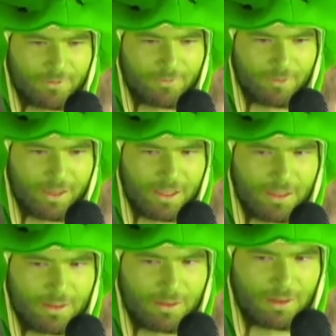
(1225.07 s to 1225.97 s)

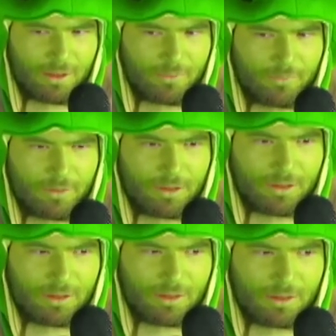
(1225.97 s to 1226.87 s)
afraid of
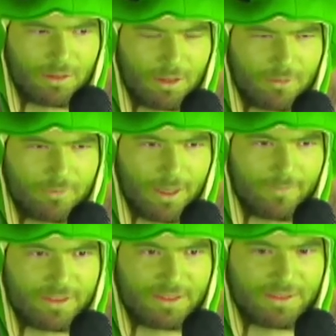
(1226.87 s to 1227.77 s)

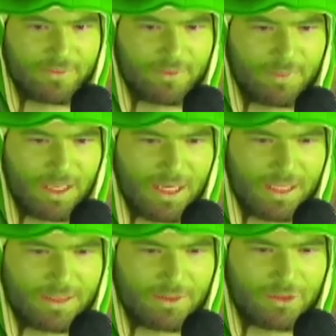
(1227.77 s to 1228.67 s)
having to leave it
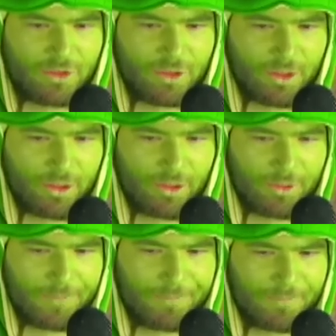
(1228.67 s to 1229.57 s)
behind and start
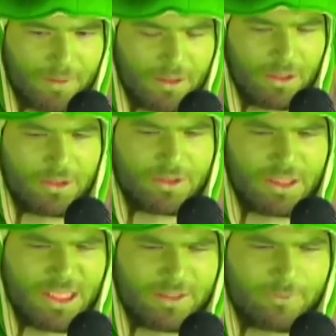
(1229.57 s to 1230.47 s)
anew. There's a
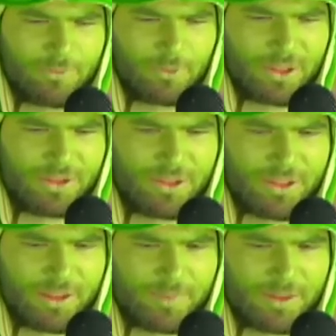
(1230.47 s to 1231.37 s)
lot of ways to
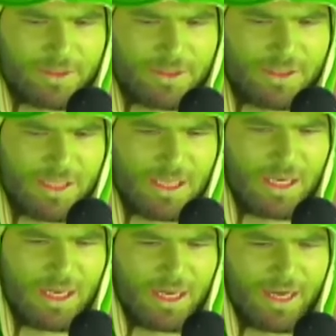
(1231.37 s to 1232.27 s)
think about this.
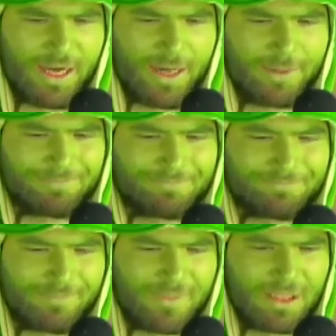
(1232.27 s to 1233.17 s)

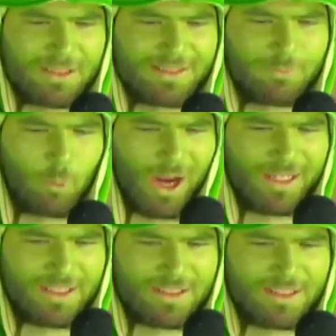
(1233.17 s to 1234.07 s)

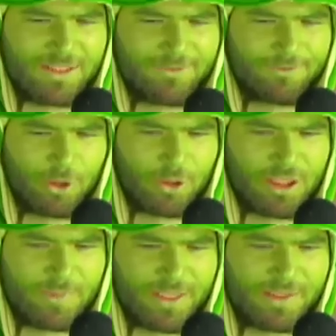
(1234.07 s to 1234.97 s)
Wanting to leave
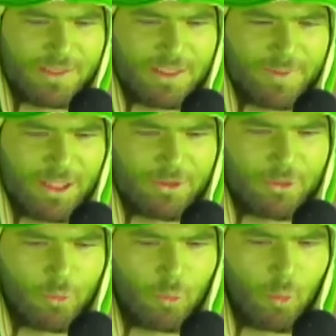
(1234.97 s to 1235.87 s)
Florida because it's going to be
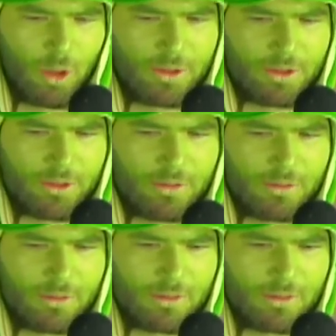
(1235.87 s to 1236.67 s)
underwater